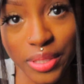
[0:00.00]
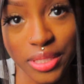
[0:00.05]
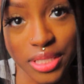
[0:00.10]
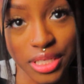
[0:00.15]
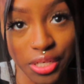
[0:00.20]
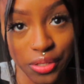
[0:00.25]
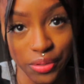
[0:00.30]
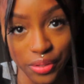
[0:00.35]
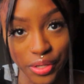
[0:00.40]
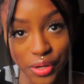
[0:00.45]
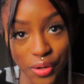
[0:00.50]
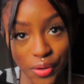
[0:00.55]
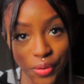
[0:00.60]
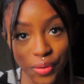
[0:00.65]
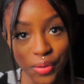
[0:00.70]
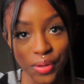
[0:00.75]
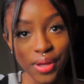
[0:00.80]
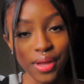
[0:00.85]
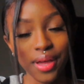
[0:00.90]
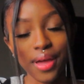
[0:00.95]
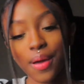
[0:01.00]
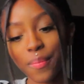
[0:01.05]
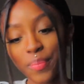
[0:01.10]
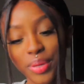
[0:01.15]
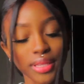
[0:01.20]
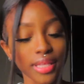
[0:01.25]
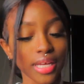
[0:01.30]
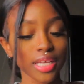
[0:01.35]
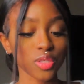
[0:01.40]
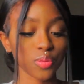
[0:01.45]
material,
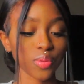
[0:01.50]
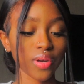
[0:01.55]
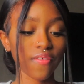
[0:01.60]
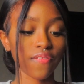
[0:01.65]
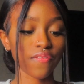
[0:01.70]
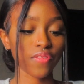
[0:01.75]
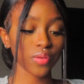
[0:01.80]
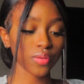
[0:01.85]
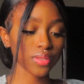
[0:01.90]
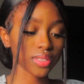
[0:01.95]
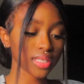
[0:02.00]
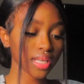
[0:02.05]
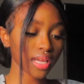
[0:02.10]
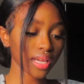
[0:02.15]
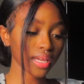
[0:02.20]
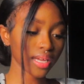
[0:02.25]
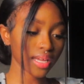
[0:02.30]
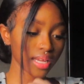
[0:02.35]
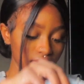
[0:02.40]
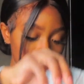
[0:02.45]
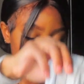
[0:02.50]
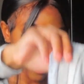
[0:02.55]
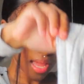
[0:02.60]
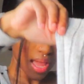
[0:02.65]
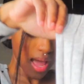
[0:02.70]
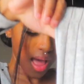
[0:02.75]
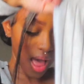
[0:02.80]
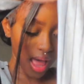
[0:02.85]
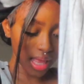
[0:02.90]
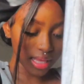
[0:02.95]
but that's what it feels like.
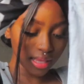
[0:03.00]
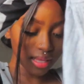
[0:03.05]
I